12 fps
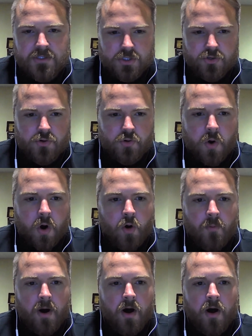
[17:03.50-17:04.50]
to
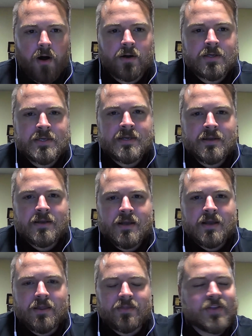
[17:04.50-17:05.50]
Omaha.
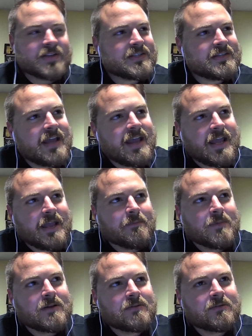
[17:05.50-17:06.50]
This
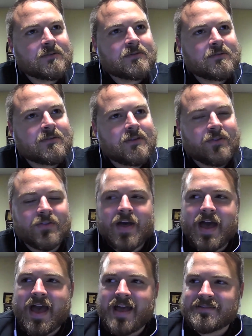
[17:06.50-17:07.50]
team
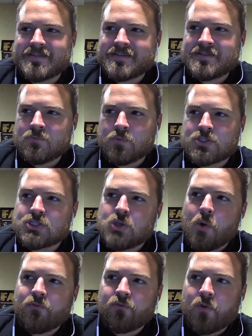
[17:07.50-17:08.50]
that was
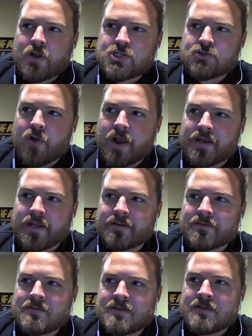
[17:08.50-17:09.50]
so
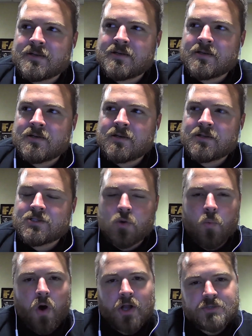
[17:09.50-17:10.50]
frustrating to
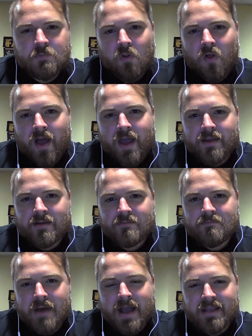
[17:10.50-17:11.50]
watch play
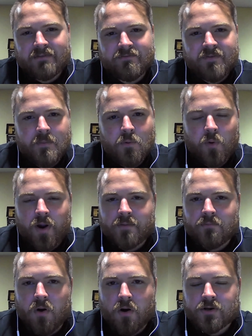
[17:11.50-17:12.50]
back in February
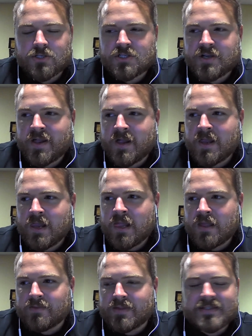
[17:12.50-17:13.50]
and March.
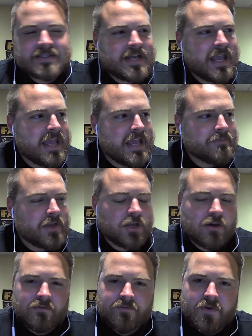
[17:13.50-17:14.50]
This team that
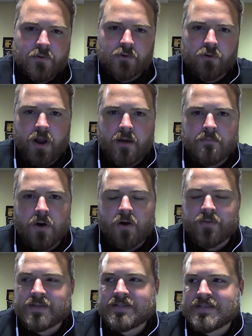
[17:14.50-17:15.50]
couldn't field a ground ball.
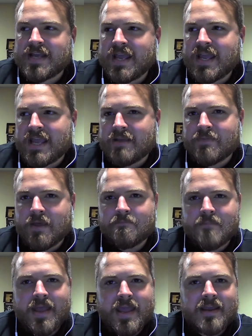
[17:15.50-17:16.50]
This team that
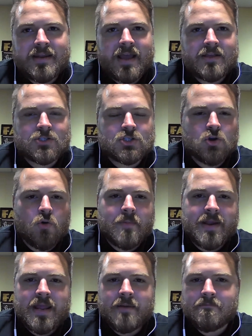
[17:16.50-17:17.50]
made so
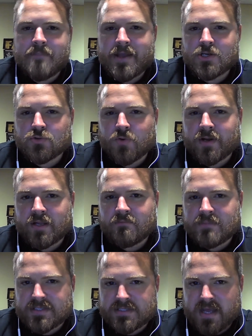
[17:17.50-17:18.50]
many base running
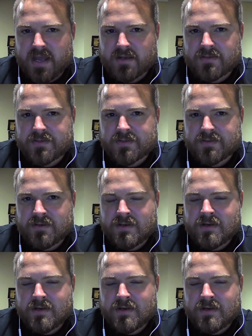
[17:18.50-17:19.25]
mistakes.